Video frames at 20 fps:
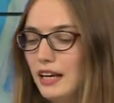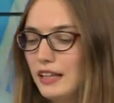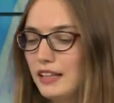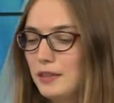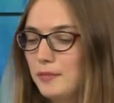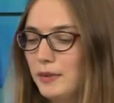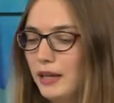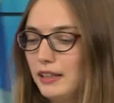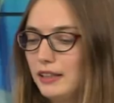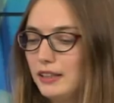
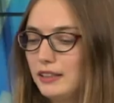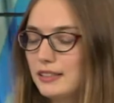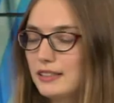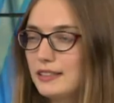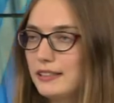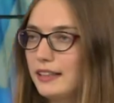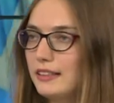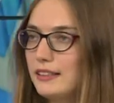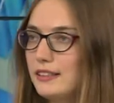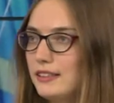They made it
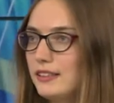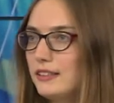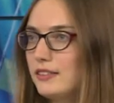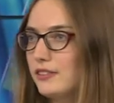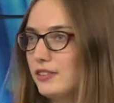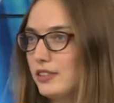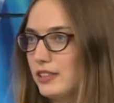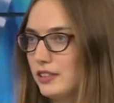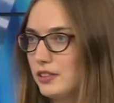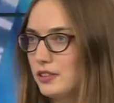state
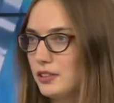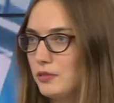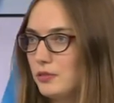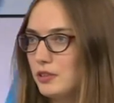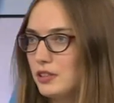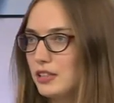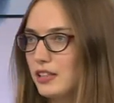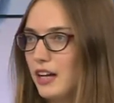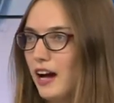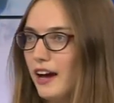secrecy, so
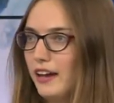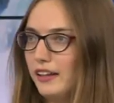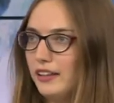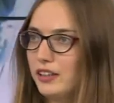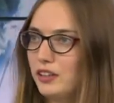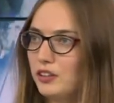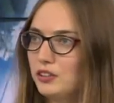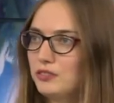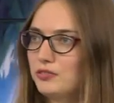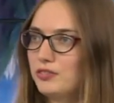it's
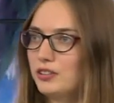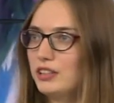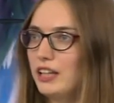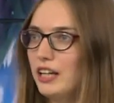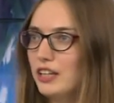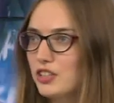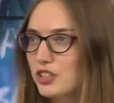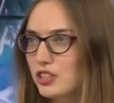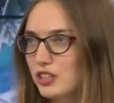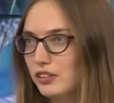highly
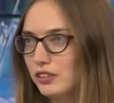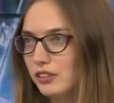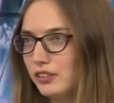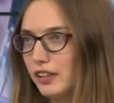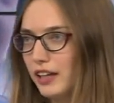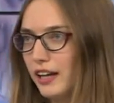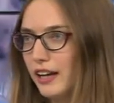confidential